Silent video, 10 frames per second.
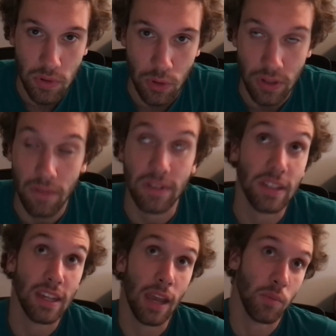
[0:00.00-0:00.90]
or
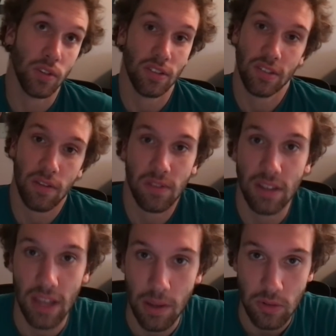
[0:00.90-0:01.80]
17 games, because 17
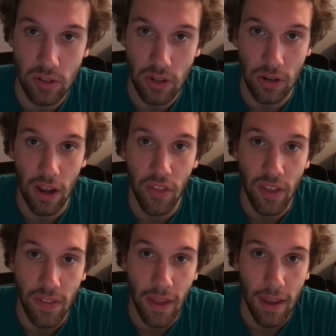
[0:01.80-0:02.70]
games this year, I
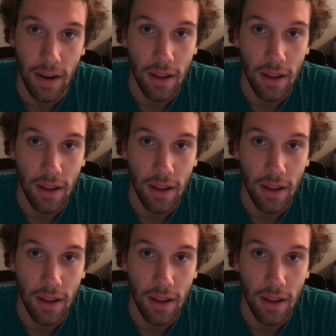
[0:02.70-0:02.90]
think that